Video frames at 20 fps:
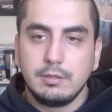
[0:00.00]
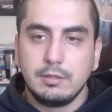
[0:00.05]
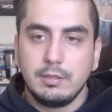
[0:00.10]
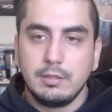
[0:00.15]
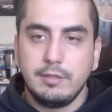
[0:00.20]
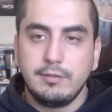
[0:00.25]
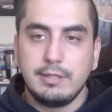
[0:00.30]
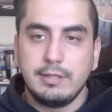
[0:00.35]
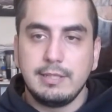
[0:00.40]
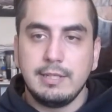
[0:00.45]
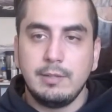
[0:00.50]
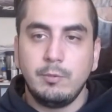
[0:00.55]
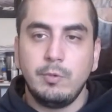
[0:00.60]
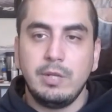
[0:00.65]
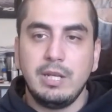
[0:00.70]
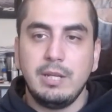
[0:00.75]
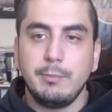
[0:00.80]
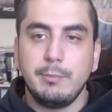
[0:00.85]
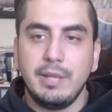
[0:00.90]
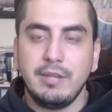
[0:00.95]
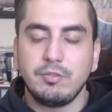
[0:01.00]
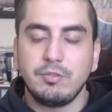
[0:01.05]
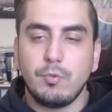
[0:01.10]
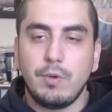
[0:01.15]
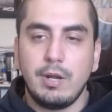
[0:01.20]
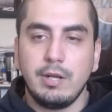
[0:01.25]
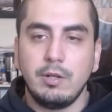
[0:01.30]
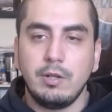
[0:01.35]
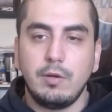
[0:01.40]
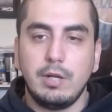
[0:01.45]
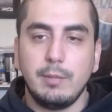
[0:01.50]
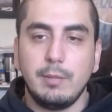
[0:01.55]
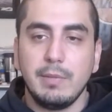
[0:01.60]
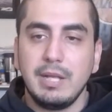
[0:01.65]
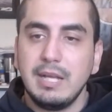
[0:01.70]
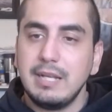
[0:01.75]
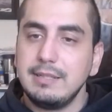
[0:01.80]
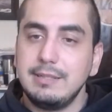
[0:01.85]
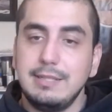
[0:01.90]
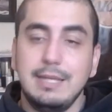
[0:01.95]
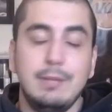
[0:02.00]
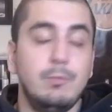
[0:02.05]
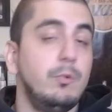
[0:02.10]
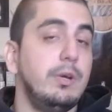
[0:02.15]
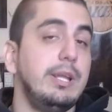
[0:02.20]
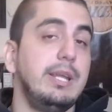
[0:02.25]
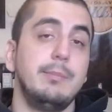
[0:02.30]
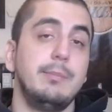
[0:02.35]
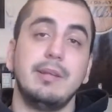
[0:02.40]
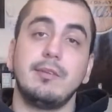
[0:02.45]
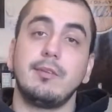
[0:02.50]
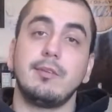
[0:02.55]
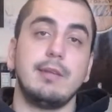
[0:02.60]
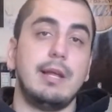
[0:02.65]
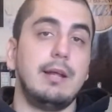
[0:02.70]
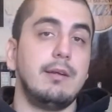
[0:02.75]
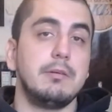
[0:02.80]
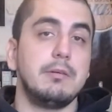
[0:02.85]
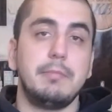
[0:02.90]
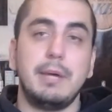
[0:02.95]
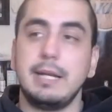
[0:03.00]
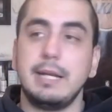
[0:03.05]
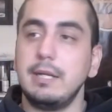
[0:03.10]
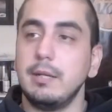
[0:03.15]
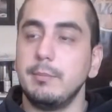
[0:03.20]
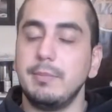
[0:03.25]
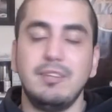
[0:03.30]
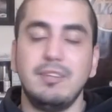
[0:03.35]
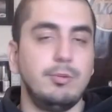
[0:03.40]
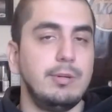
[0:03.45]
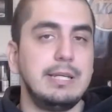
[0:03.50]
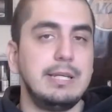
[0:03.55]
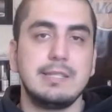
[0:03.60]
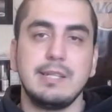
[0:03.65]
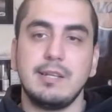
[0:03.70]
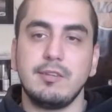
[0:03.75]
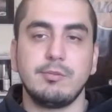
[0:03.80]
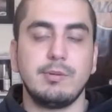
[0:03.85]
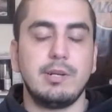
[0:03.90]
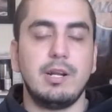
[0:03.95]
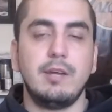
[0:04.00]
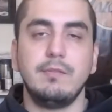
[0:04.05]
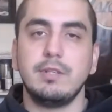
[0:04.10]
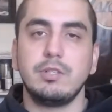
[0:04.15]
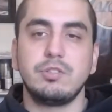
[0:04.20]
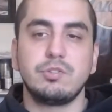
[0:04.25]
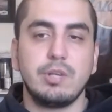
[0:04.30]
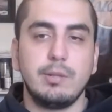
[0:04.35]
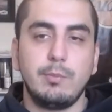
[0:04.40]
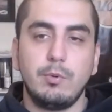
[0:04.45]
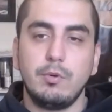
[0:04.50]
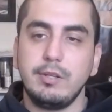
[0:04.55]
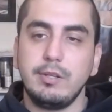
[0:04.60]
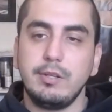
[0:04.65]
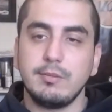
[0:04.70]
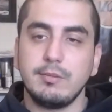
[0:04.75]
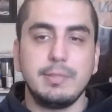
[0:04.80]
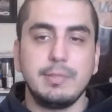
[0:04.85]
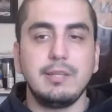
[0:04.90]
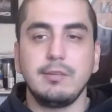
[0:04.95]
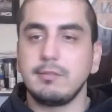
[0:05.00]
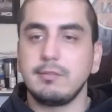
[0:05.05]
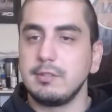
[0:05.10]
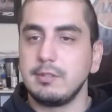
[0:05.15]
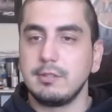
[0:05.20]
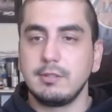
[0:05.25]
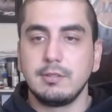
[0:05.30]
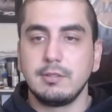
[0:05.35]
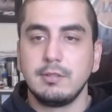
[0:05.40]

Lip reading: He said, Dinwiddie messed Rondo up. Dinwiddie messes everybody up. That's what he does. When off the dribble, he's the beast.